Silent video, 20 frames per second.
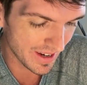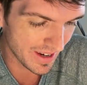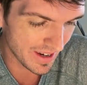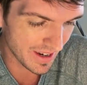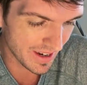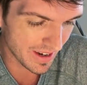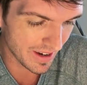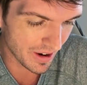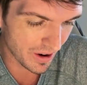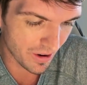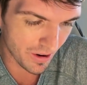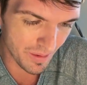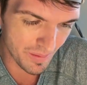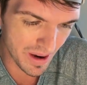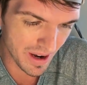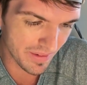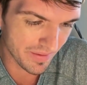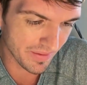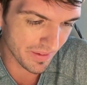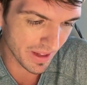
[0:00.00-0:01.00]
All
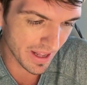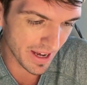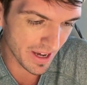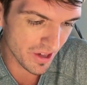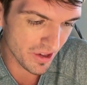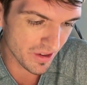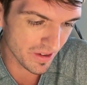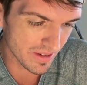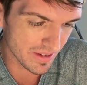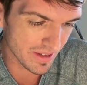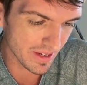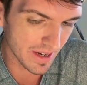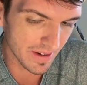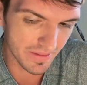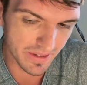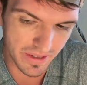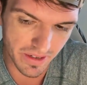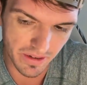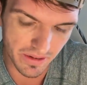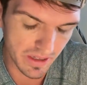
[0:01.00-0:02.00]
my flashes that have
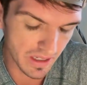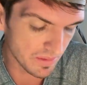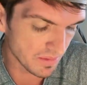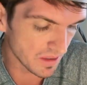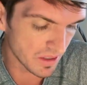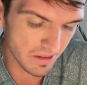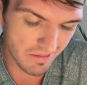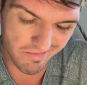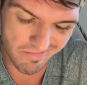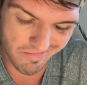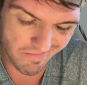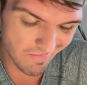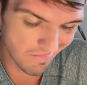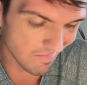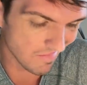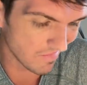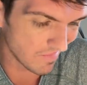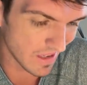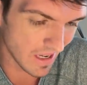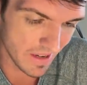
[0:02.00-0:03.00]
serial numbers,
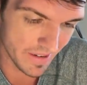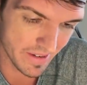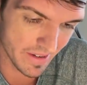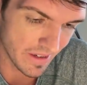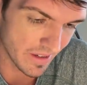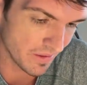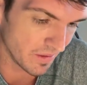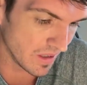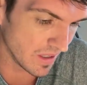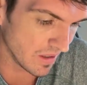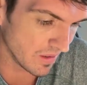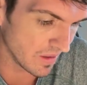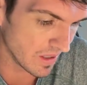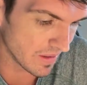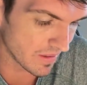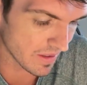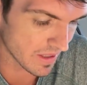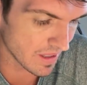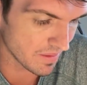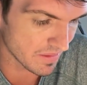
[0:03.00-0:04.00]
not done well
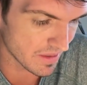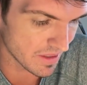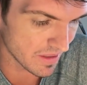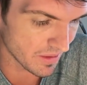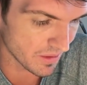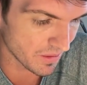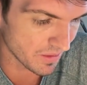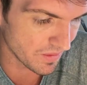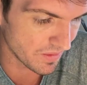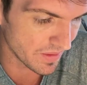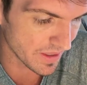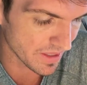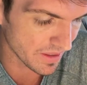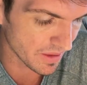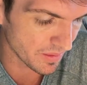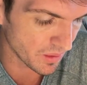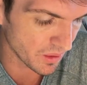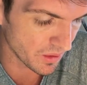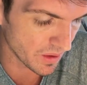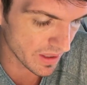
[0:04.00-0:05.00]
whenever it comes to old
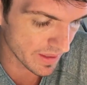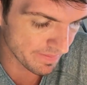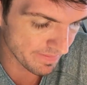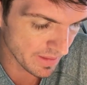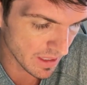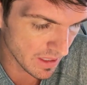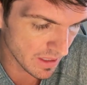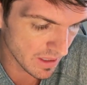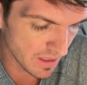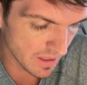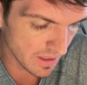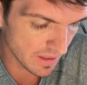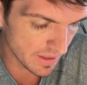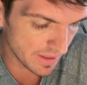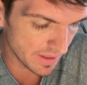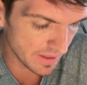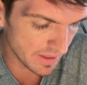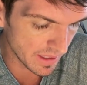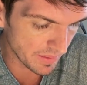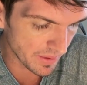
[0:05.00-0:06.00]
Victor boy.
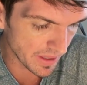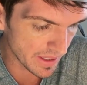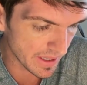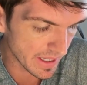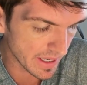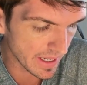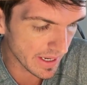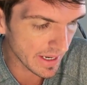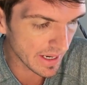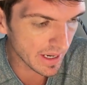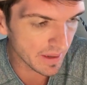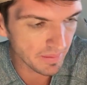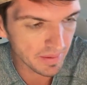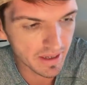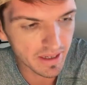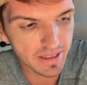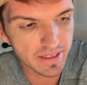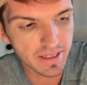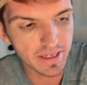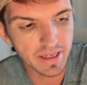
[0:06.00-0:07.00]
Number
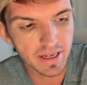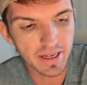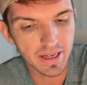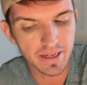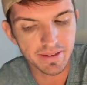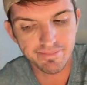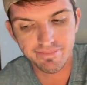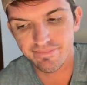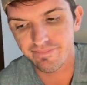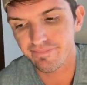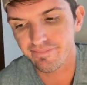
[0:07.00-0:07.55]
99, PSA 8.